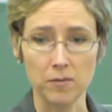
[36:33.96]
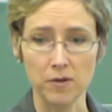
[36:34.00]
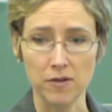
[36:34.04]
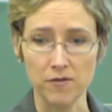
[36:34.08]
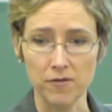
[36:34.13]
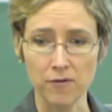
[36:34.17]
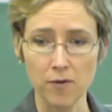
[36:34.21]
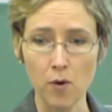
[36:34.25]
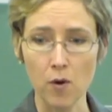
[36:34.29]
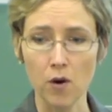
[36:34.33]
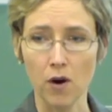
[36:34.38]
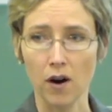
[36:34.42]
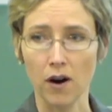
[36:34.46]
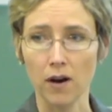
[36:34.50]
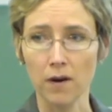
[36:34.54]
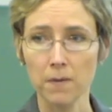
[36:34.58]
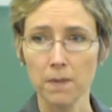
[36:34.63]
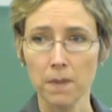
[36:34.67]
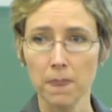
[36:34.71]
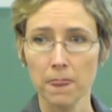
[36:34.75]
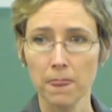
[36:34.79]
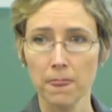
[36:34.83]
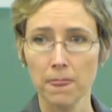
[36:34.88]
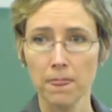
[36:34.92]
before,
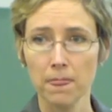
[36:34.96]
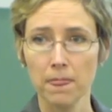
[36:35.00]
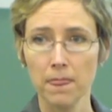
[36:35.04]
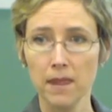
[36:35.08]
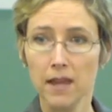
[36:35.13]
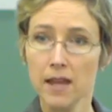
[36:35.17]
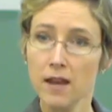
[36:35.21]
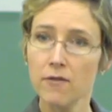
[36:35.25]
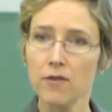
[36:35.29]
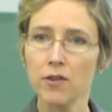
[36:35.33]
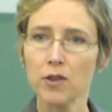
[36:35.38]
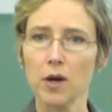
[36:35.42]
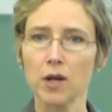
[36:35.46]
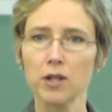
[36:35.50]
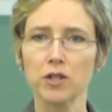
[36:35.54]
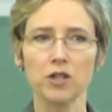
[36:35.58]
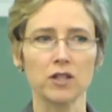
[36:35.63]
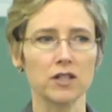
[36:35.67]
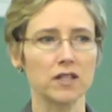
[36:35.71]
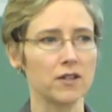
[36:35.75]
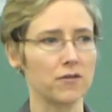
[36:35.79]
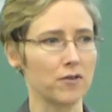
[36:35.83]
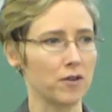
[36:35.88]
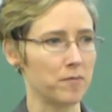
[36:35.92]
even though I
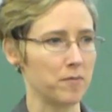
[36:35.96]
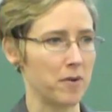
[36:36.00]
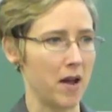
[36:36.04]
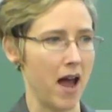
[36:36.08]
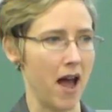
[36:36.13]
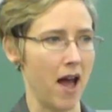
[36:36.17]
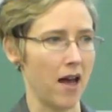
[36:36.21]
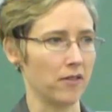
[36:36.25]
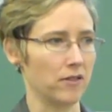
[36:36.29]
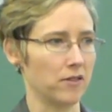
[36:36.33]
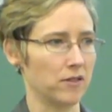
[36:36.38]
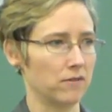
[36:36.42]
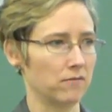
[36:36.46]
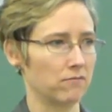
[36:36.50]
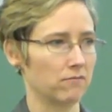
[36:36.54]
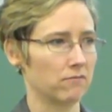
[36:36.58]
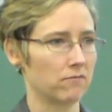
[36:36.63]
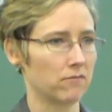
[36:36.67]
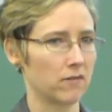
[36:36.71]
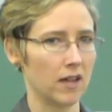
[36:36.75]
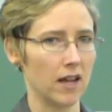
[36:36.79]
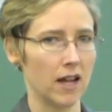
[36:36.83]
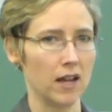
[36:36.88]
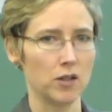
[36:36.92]
took different paths.
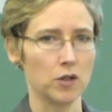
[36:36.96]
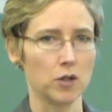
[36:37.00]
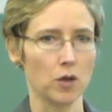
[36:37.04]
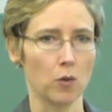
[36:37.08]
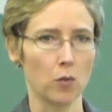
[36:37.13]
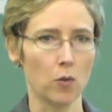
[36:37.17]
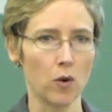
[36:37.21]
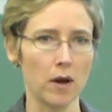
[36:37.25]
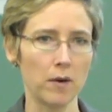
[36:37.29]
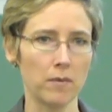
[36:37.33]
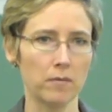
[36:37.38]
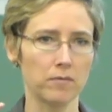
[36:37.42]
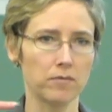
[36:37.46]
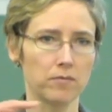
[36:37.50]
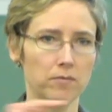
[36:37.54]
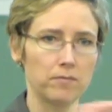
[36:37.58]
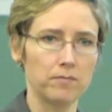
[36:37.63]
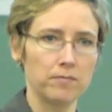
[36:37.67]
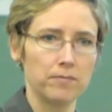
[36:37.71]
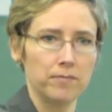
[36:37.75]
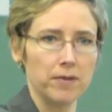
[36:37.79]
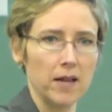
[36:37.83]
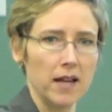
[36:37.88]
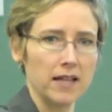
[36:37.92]
Okay, so in one
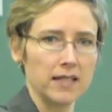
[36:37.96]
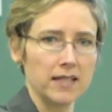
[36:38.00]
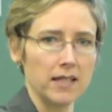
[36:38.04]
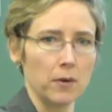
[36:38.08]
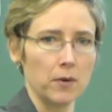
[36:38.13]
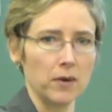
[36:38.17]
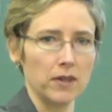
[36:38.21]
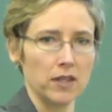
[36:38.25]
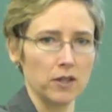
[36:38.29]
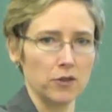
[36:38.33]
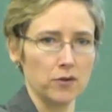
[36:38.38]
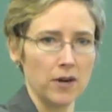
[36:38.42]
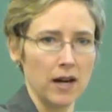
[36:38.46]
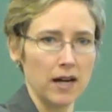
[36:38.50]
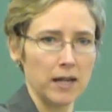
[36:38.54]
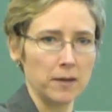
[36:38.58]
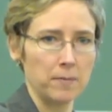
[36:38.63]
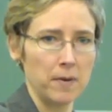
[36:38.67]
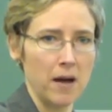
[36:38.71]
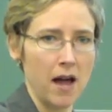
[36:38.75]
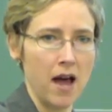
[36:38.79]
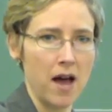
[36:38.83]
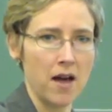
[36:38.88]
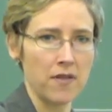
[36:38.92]
place, I went the direct
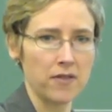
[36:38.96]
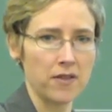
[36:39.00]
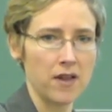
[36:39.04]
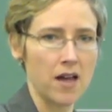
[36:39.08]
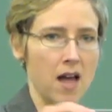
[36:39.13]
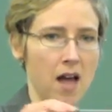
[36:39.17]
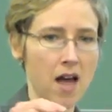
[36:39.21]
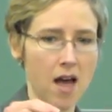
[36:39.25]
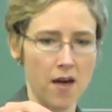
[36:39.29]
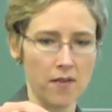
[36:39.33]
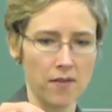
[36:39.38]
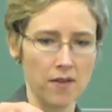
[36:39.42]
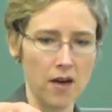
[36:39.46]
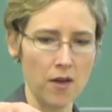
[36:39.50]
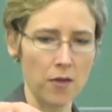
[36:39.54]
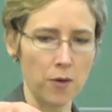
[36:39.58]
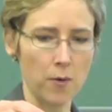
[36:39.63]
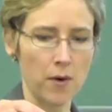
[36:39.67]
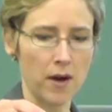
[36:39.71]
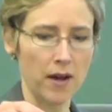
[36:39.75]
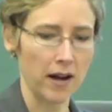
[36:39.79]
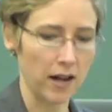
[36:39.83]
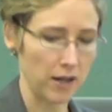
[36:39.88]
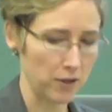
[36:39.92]
path. And the other
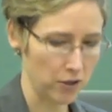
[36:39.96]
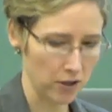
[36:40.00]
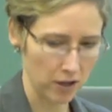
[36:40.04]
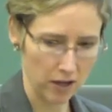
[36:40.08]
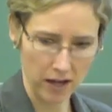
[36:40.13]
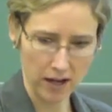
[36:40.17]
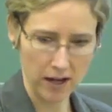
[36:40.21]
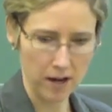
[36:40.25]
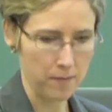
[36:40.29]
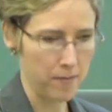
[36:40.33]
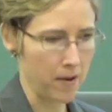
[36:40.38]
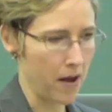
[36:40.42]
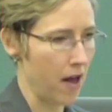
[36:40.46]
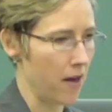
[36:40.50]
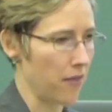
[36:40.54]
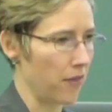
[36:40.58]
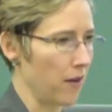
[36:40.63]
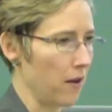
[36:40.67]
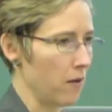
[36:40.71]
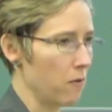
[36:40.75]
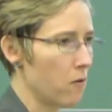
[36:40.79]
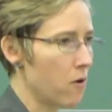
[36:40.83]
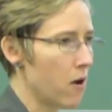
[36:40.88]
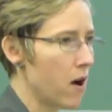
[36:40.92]
one, I took any path
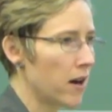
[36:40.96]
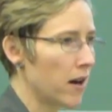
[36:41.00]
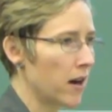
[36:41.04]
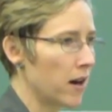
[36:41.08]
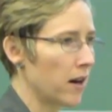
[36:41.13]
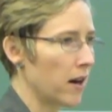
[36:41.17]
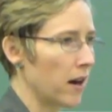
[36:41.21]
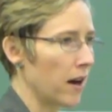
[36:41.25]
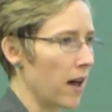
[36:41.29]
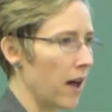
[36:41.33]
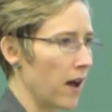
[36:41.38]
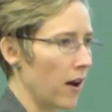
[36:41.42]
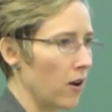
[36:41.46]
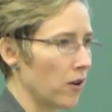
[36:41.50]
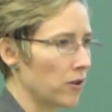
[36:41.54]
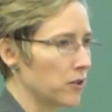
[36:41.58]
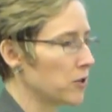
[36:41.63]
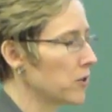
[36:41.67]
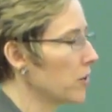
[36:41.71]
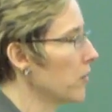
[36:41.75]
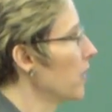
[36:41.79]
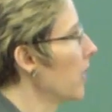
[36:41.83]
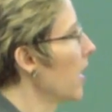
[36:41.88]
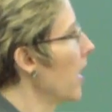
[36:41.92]
I wanted, and I
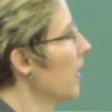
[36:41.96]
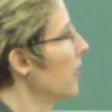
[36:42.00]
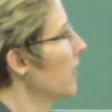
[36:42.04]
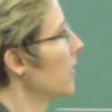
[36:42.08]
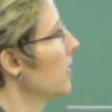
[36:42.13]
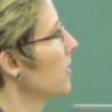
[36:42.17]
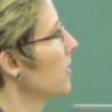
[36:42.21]
also got the